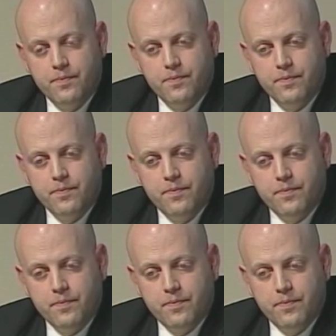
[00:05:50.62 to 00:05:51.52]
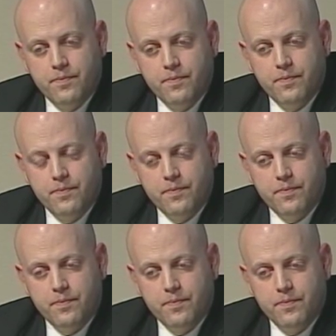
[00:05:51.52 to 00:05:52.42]

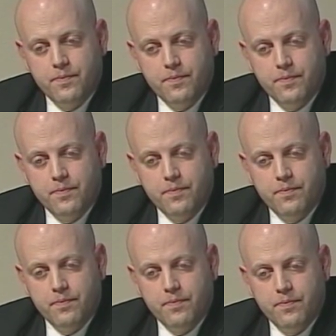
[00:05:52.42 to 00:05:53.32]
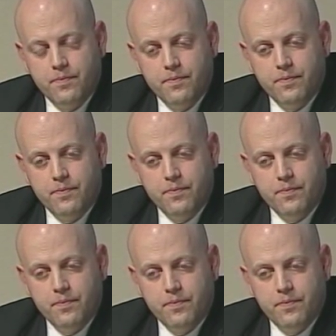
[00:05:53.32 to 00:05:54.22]

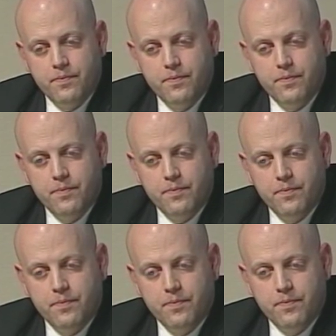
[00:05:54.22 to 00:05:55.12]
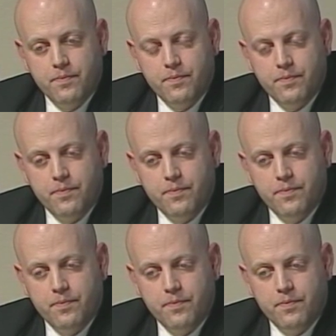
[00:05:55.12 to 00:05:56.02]

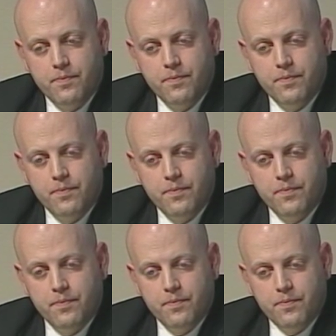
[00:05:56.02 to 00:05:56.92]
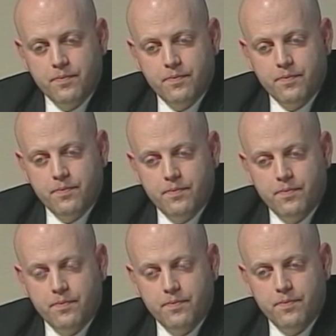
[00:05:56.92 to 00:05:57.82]

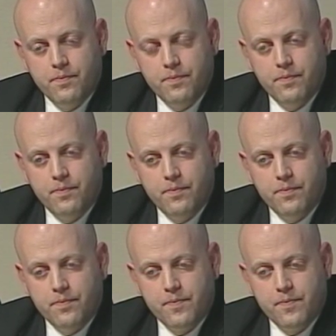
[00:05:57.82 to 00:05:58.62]
The person shown says nothing.